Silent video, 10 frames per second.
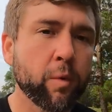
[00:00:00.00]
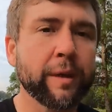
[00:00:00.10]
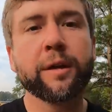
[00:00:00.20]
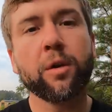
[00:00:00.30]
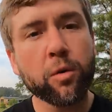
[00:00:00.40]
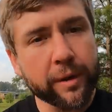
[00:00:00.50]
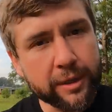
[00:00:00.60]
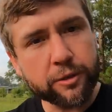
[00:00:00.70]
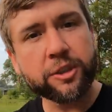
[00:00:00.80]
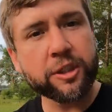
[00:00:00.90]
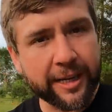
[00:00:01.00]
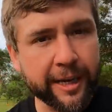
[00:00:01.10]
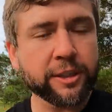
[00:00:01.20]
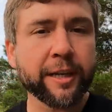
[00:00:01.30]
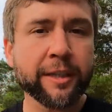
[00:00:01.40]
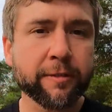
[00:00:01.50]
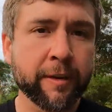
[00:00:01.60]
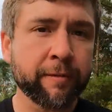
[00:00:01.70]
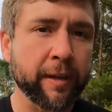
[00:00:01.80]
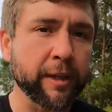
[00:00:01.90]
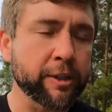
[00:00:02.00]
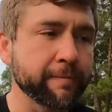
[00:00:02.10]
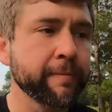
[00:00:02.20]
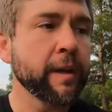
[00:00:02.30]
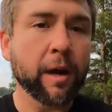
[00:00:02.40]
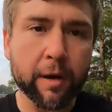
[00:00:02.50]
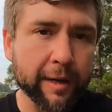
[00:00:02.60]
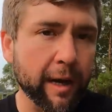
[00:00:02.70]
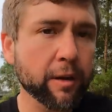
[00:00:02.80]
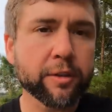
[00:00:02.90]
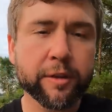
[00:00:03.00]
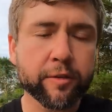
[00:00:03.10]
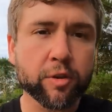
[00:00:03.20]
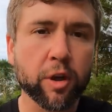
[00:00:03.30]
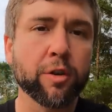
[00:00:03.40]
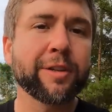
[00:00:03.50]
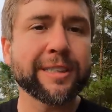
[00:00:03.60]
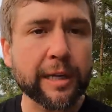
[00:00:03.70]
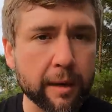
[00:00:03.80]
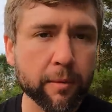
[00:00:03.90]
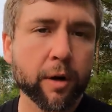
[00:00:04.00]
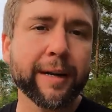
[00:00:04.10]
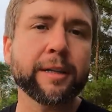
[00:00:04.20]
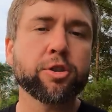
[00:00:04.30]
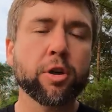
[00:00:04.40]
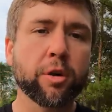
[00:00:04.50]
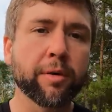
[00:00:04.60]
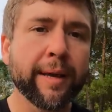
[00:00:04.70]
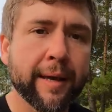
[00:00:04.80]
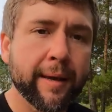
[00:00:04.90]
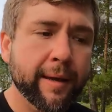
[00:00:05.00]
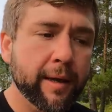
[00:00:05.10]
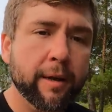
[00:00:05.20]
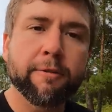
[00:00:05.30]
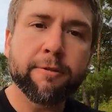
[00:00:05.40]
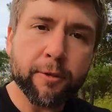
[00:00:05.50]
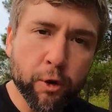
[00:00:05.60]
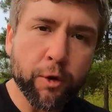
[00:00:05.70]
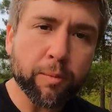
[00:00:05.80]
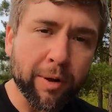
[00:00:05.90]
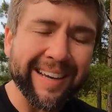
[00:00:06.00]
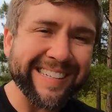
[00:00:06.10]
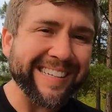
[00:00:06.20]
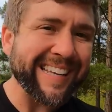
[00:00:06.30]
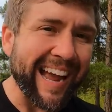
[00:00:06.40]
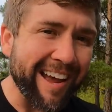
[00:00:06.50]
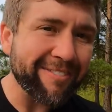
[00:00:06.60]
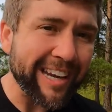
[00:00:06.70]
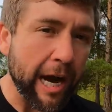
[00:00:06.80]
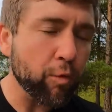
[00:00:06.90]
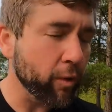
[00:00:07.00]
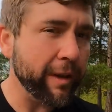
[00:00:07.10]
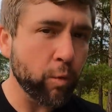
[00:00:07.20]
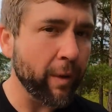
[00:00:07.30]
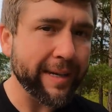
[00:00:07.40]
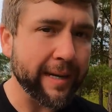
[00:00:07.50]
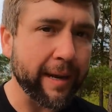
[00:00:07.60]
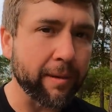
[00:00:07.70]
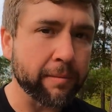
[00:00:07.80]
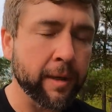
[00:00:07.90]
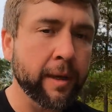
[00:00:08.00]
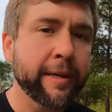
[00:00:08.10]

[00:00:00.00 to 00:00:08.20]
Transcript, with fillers: When gold has just hedged against inflation, our dollars have struggled, the stock market has struggled, food prices have not really went down.